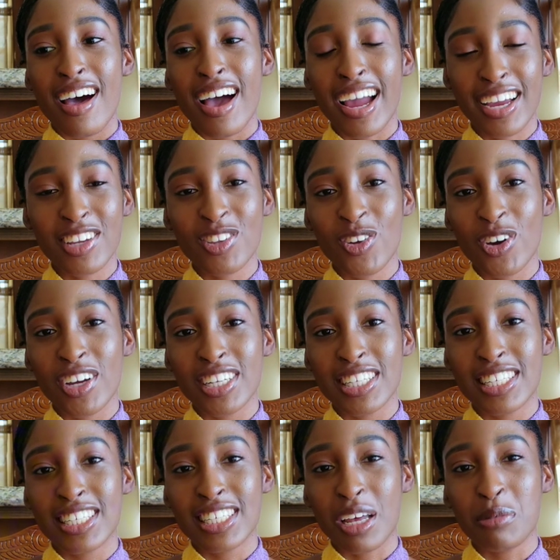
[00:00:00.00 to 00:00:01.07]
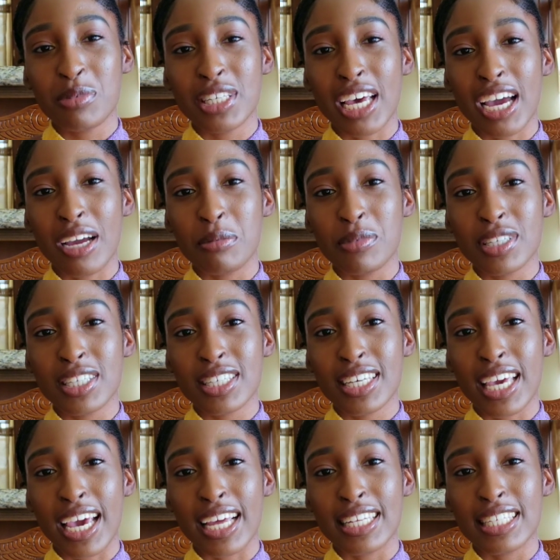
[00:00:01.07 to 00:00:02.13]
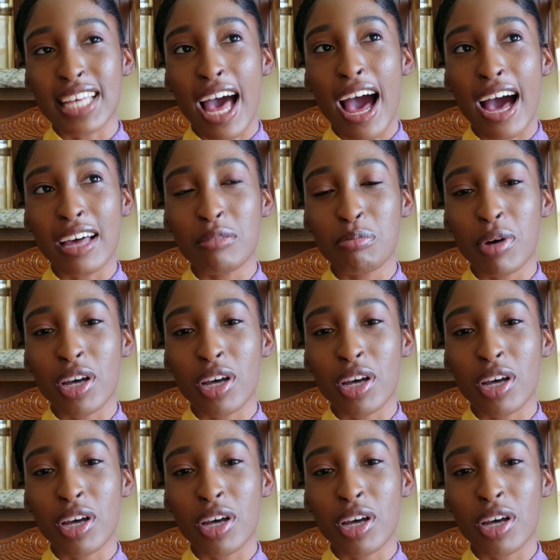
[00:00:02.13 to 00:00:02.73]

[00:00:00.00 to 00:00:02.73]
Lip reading: I know it sometimes gets hard,